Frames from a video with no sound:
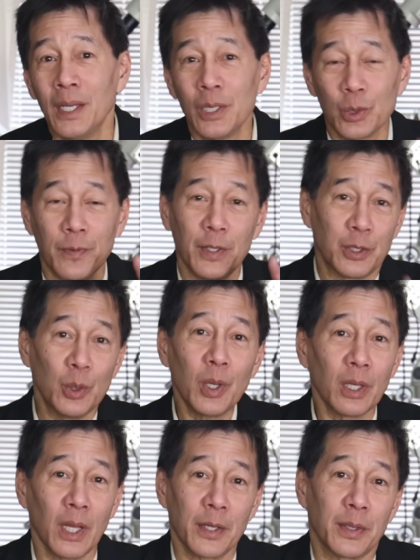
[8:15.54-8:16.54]
So if you do
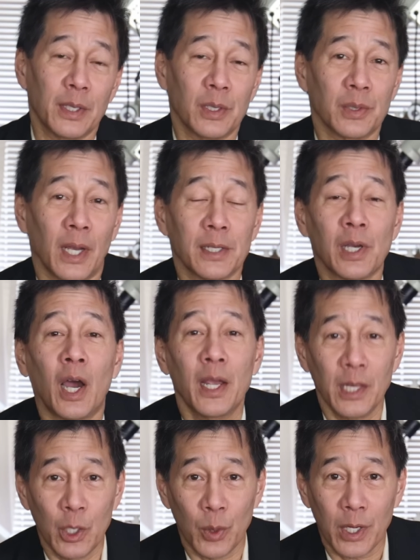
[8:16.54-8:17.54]
collect these, I
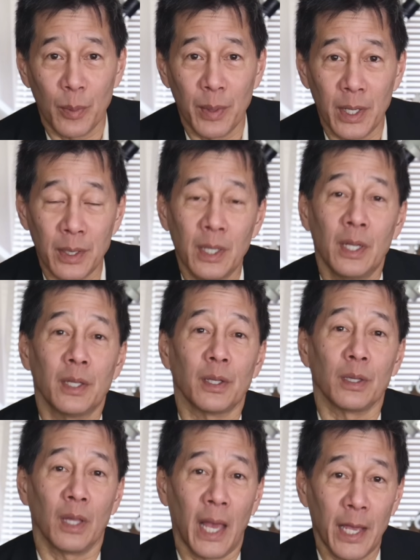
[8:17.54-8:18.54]
highly recommend
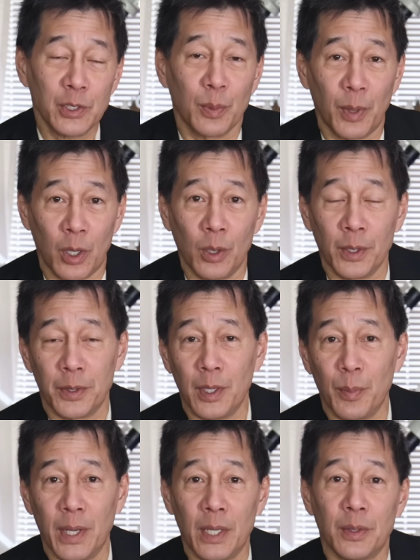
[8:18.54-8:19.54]
the last model that
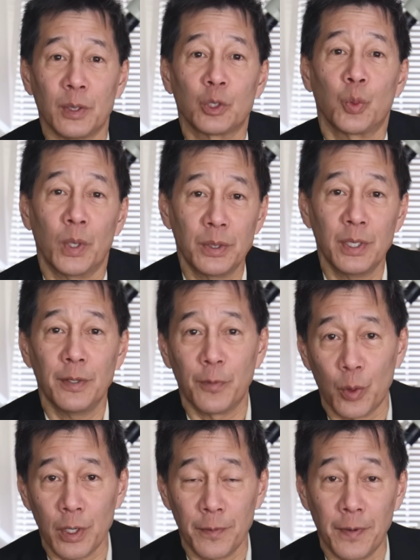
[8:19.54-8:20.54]
they made, the
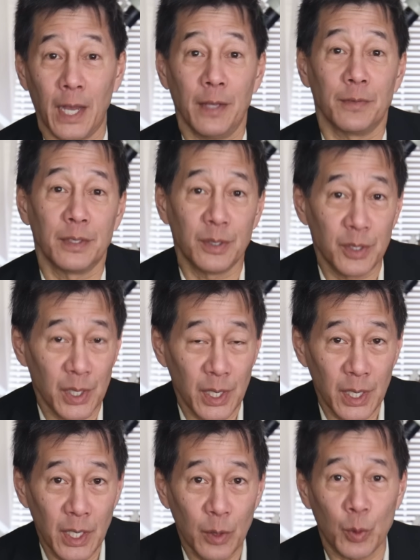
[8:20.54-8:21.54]

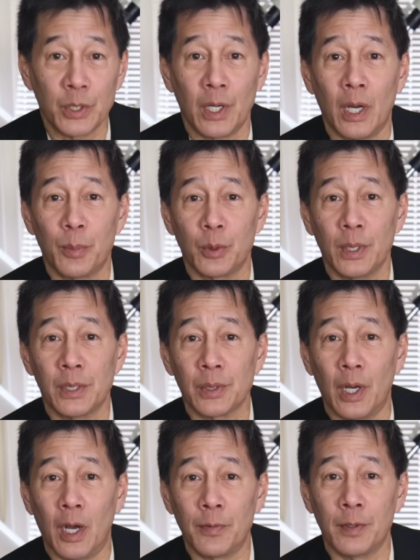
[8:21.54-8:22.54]
2045D, which operates
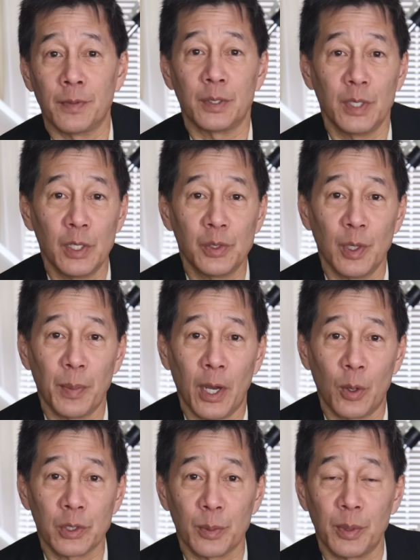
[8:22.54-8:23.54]
off of a DC
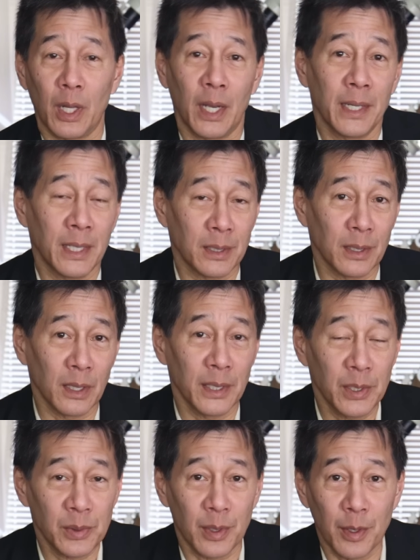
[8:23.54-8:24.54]
power supply. At
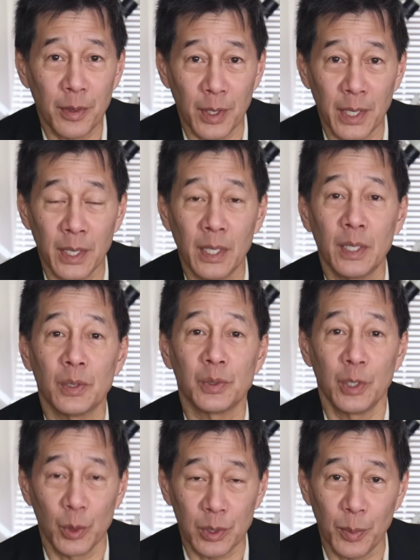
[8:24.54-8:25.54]
least the thing
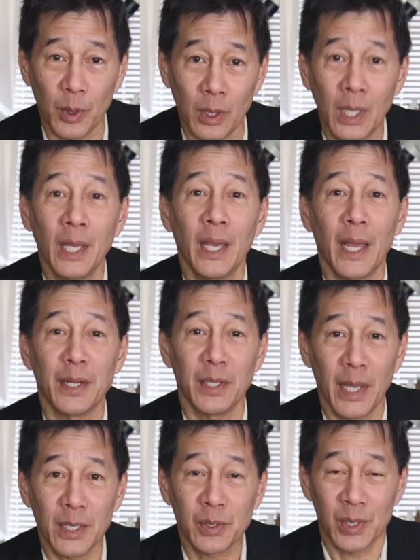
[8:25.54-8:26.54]
is usable. And
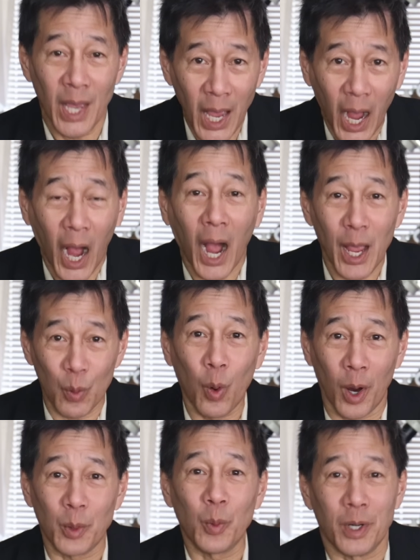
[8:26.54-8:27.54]
yes, I
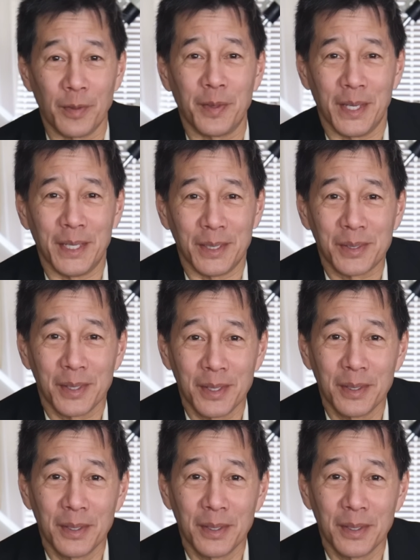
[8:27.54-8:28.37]
want one of these.